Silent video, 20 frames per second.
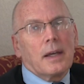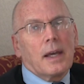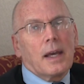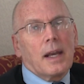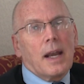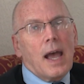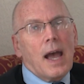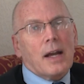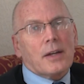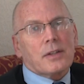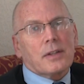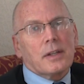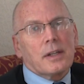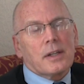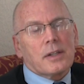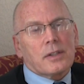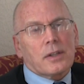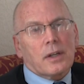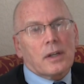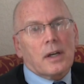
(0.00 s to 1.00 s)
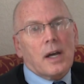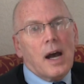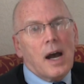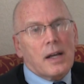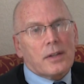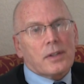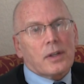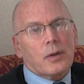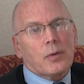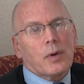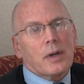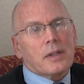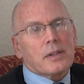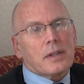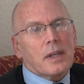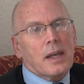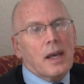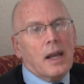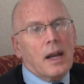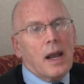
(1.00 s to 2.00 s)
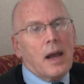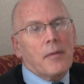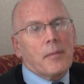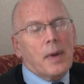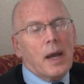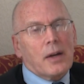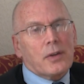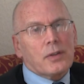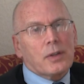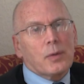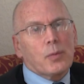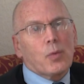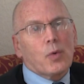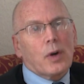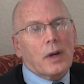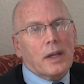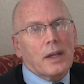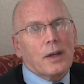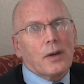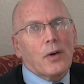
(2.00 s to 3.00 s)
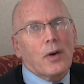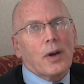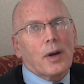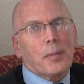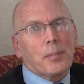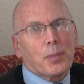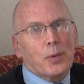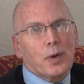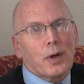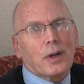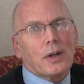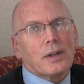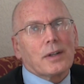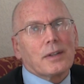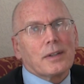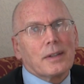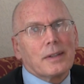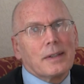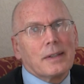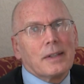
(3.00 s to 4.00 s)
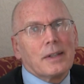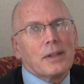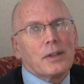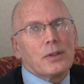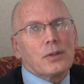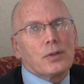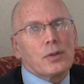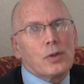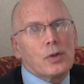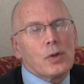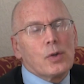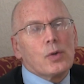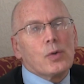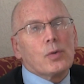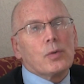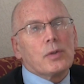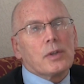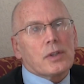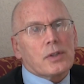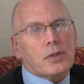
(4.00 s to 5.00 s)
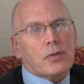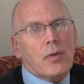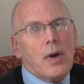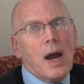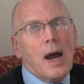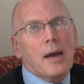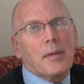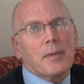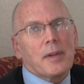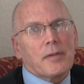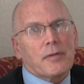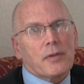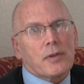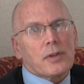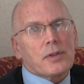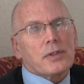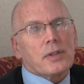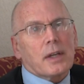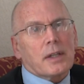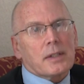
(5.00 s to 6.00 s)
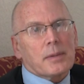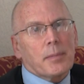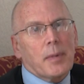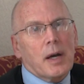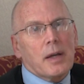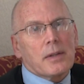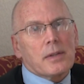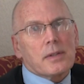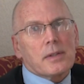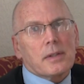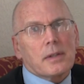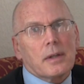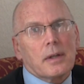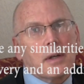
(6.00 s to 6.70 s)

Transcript: And actually, as a consequence of that, I'm actually working on a book to describe the first 6 months